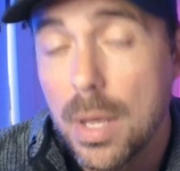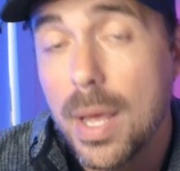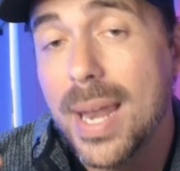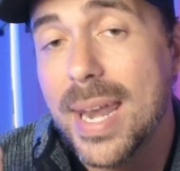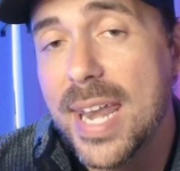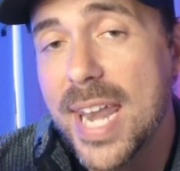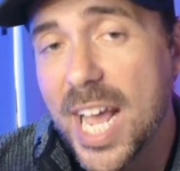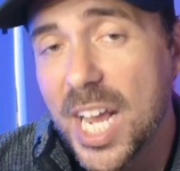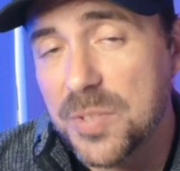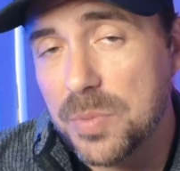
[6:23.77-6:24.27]

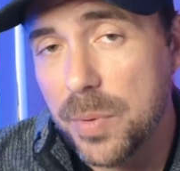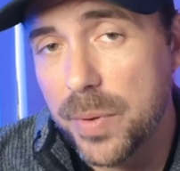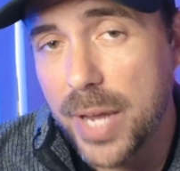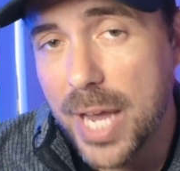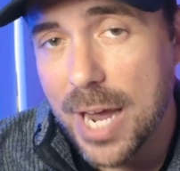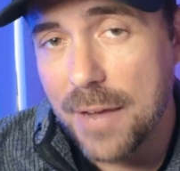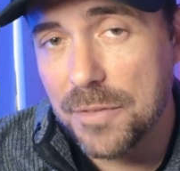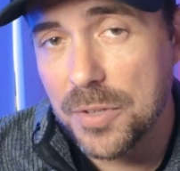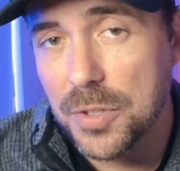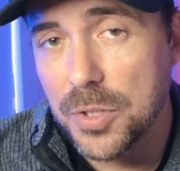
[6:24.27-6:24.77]
Next, what we
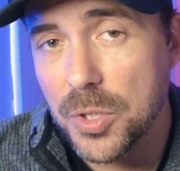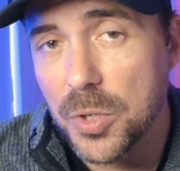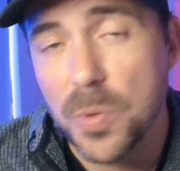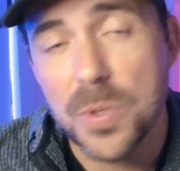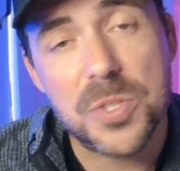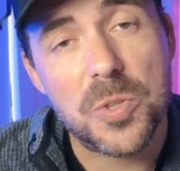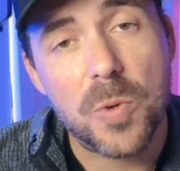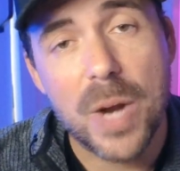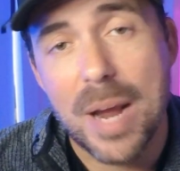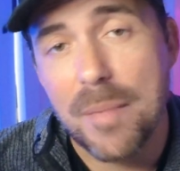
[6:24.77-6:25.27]
have to do
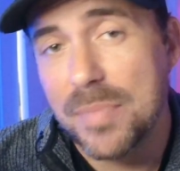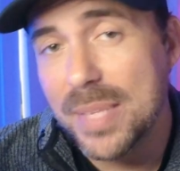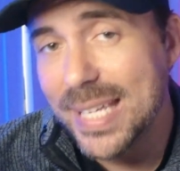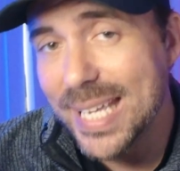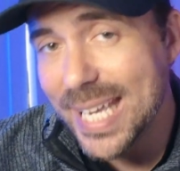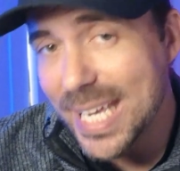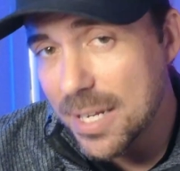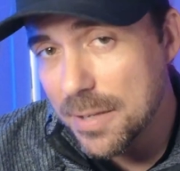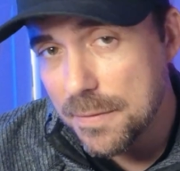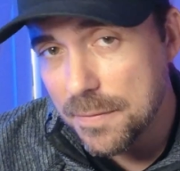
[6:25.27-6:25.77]
is grab
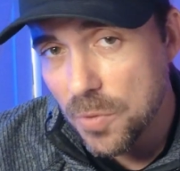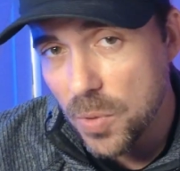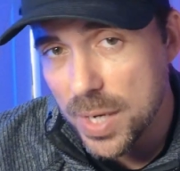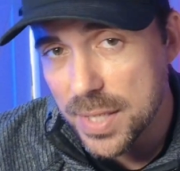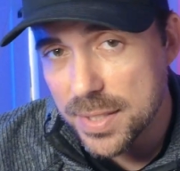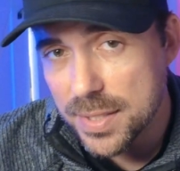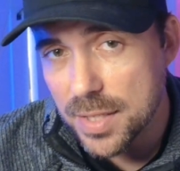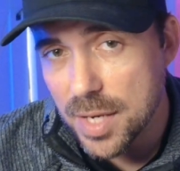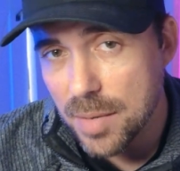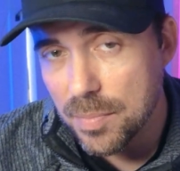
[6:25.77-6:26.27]
the
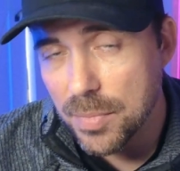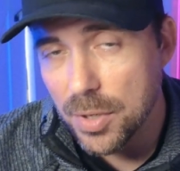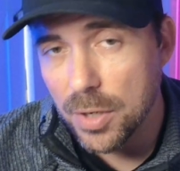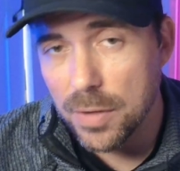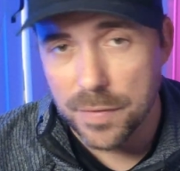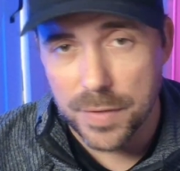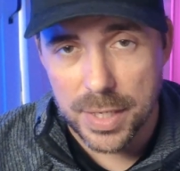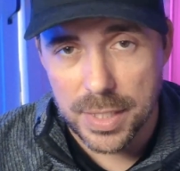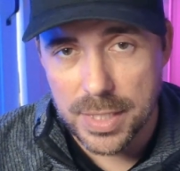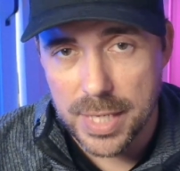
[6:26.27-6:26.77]
invoice number
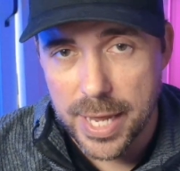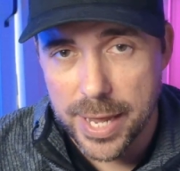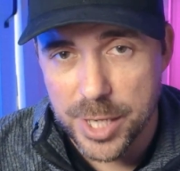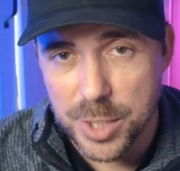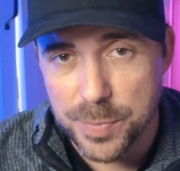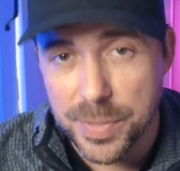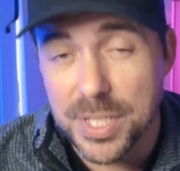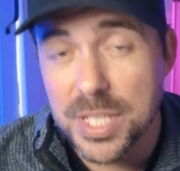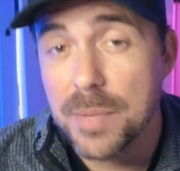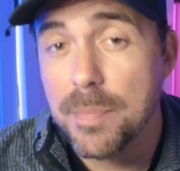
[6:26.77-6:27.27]
of the
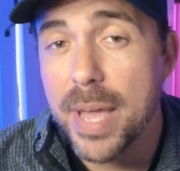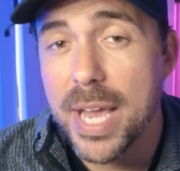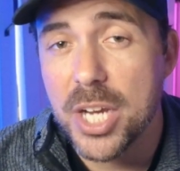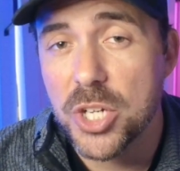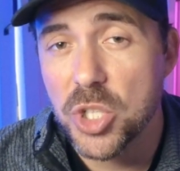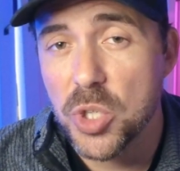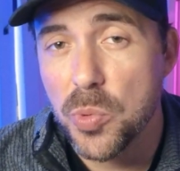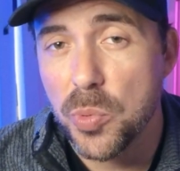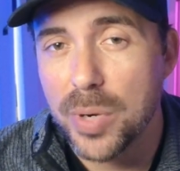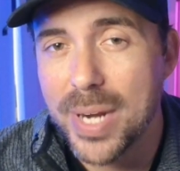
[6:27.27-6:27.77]
attachment to make
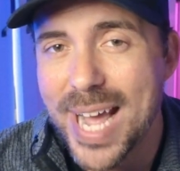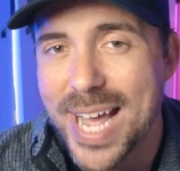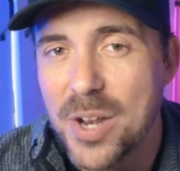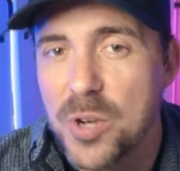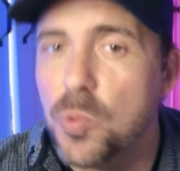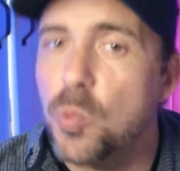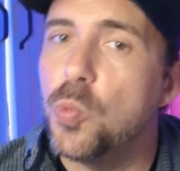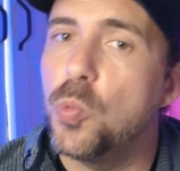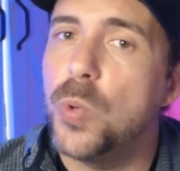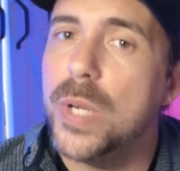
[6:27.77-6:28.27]
sure we're not
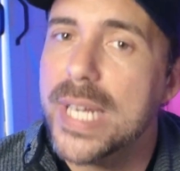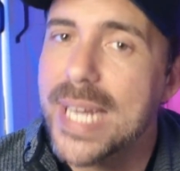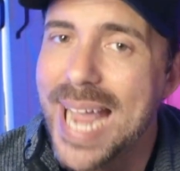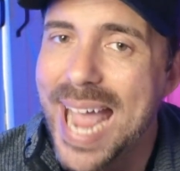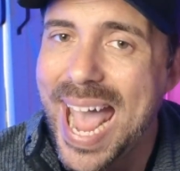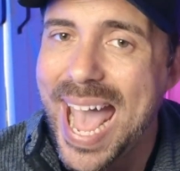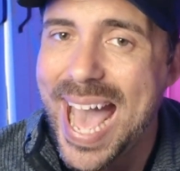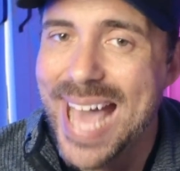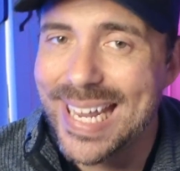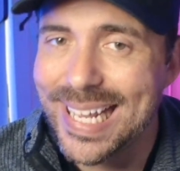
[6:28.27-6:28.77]

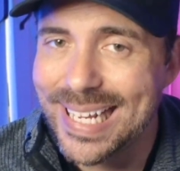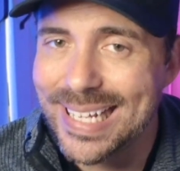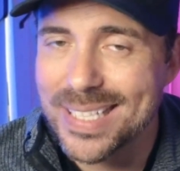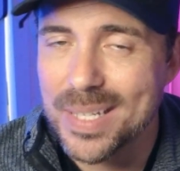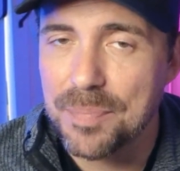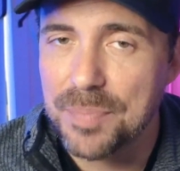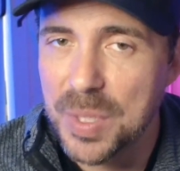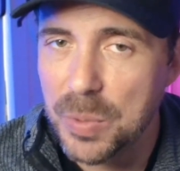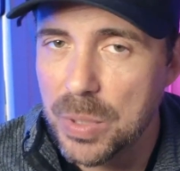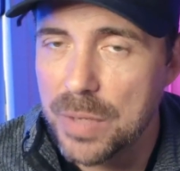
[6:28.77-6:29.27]
re-adding
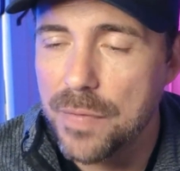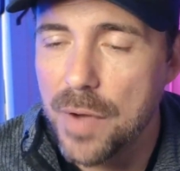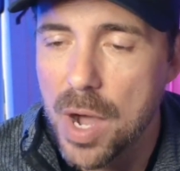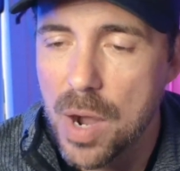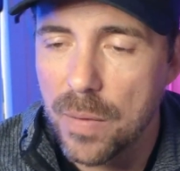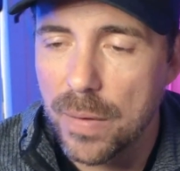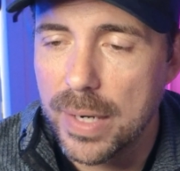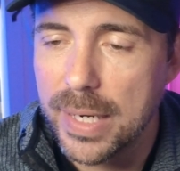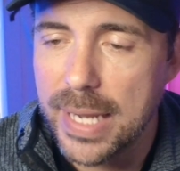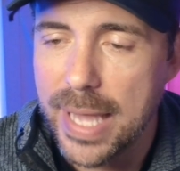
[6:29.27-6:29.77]
something we've
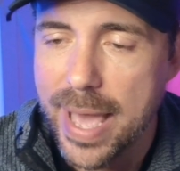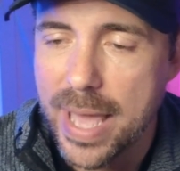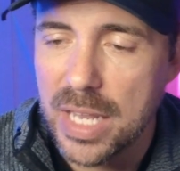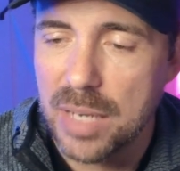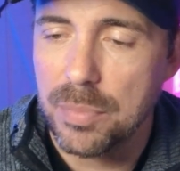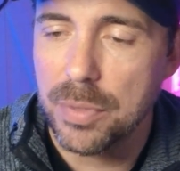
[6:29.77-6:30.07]
already added